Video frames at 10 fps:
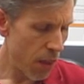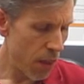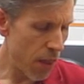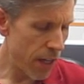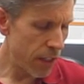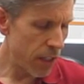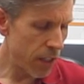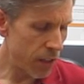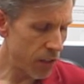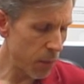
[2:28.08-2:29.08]

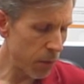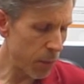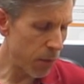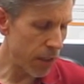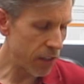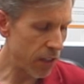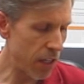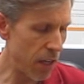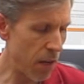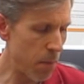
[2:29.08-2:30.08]
Then simply press
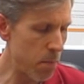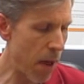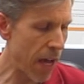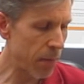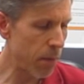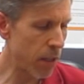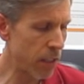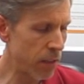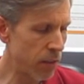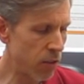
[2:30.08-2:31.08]
the back
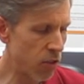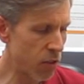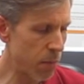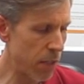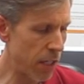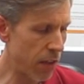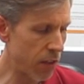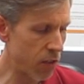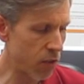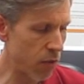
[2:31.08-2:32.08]
button just beneath
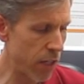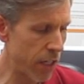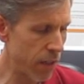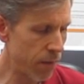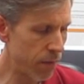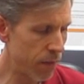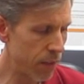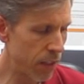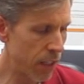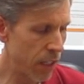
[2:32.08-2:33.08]
the screen,
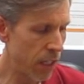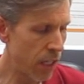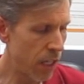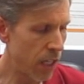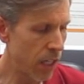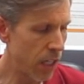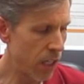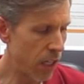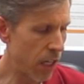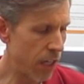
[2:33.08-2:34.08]

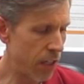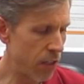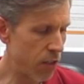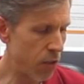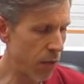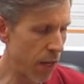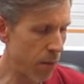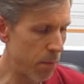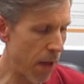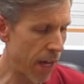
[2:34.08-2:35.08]
and to
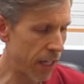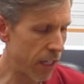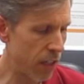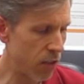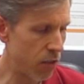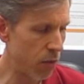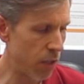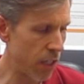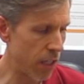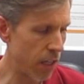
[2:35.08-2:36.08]
get back to
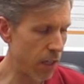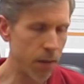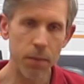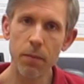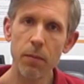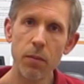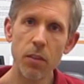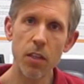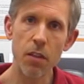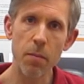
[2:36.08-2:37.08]

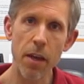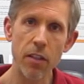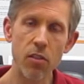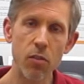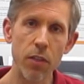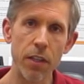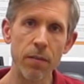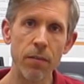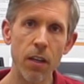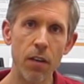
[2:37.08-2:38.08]
the main
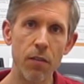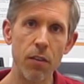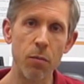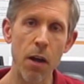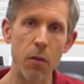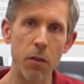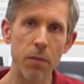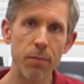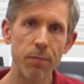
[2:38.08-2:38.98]
screen of the router.